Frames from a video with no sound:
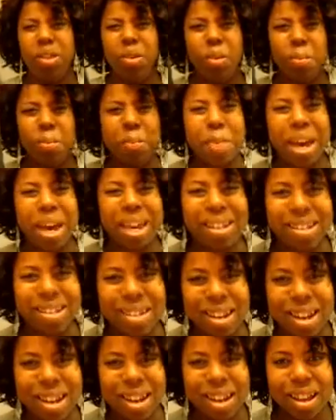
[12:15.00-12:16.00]
either
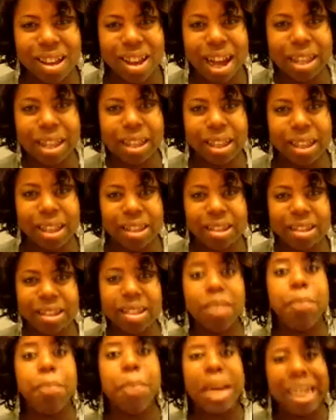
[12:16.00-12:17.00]
basic, I think this
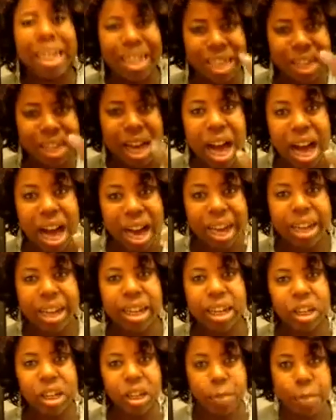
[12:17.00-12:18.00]
is the basic
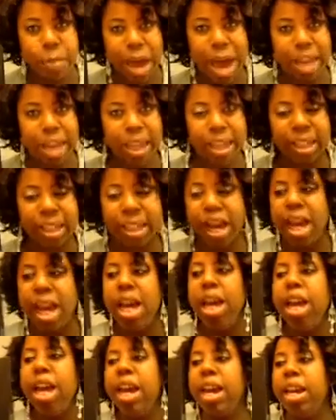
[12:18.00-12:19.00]
eye edition palette,
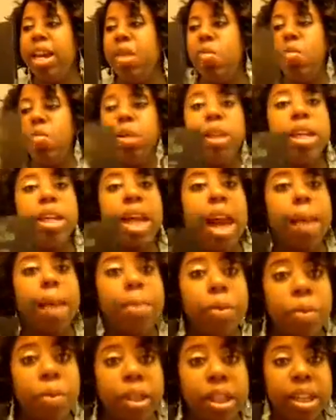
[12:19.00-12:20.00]
and I'm really
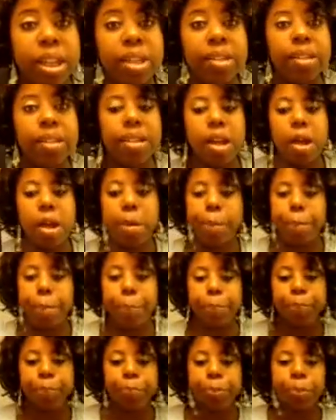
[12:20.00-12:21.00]
happy with this.
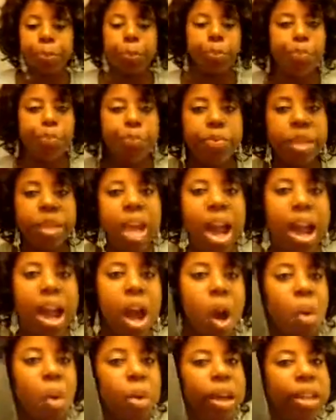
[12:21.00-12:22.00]

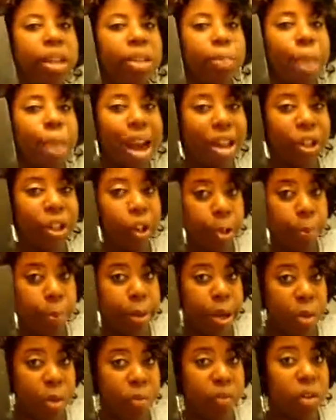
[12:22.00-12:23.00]
I always match
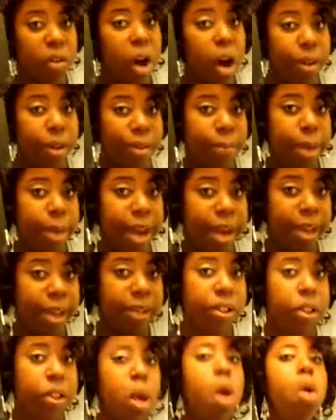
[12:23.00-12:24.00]
up e.l.f.
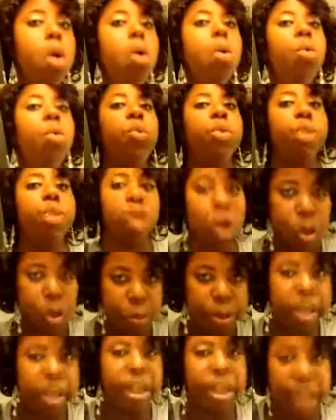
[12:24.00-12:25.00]
Cosmetics with
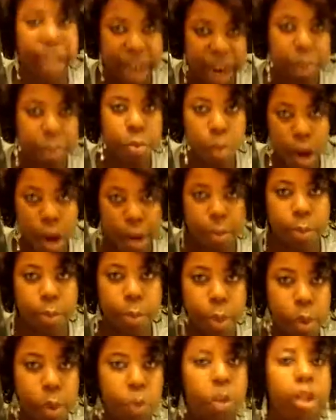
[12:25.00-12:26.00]
Urban Decay
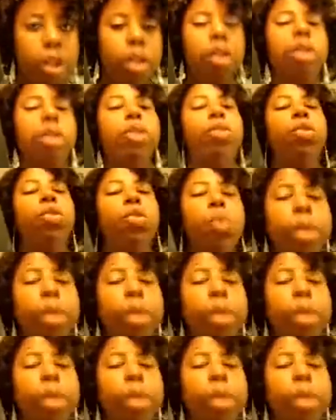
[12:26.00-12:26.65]
Primer Potion.